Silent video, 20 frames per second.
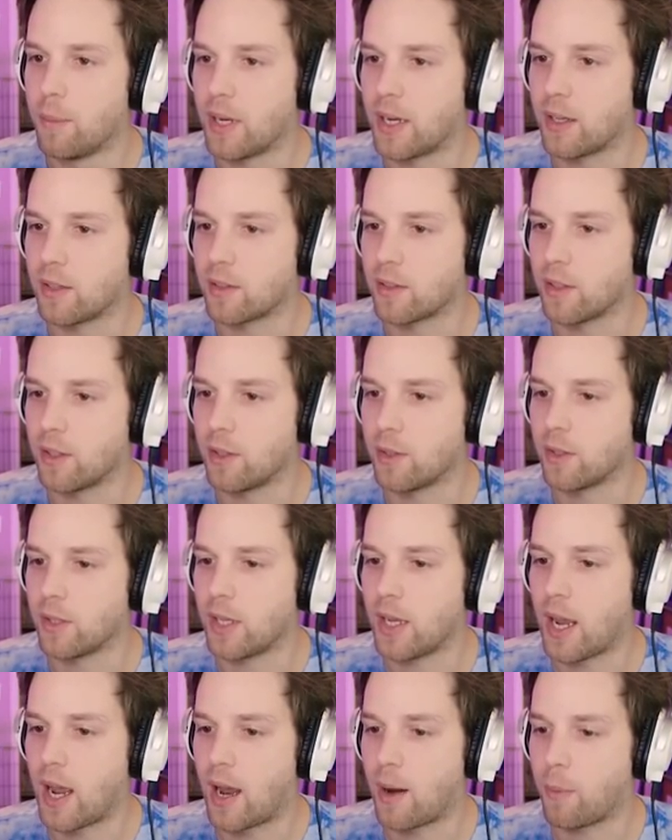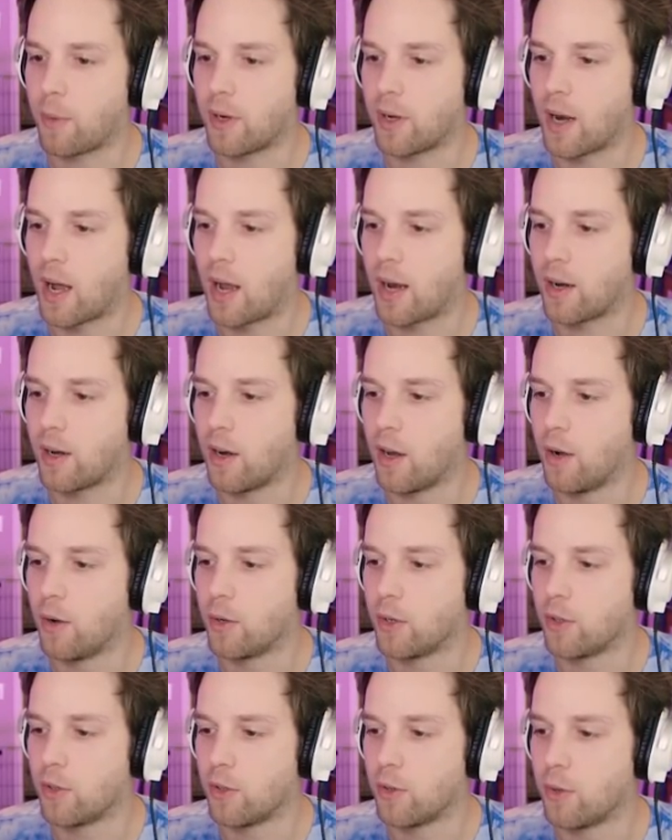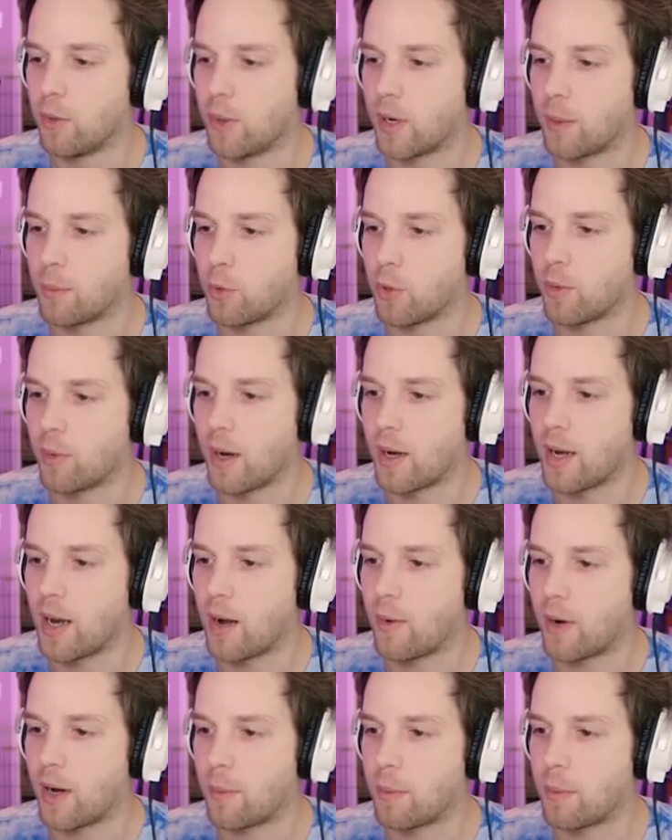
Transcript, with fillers: Because literally, I would not know to do what I'm doing right now,